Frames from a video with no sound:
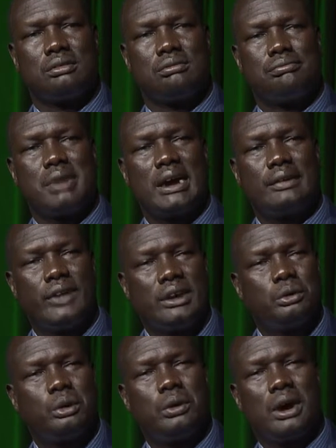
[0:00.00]
By then,
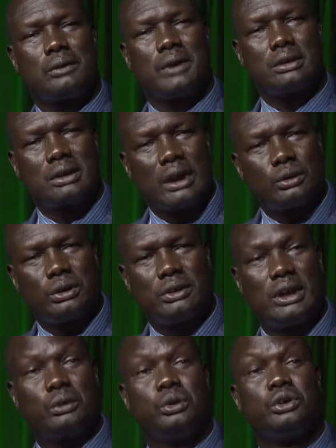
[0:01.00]
we were one country
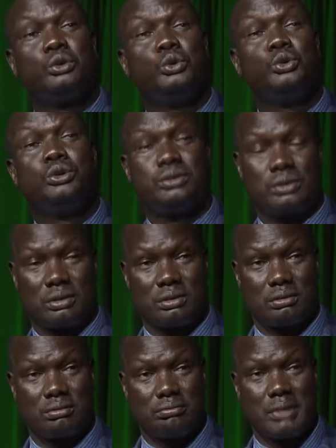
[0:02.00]
that were ruled
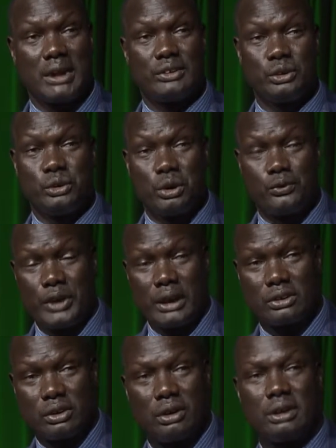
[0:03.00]
by the European
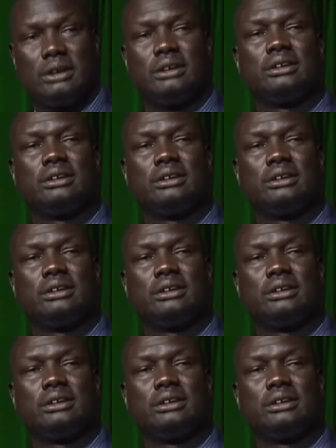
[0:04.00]
colony.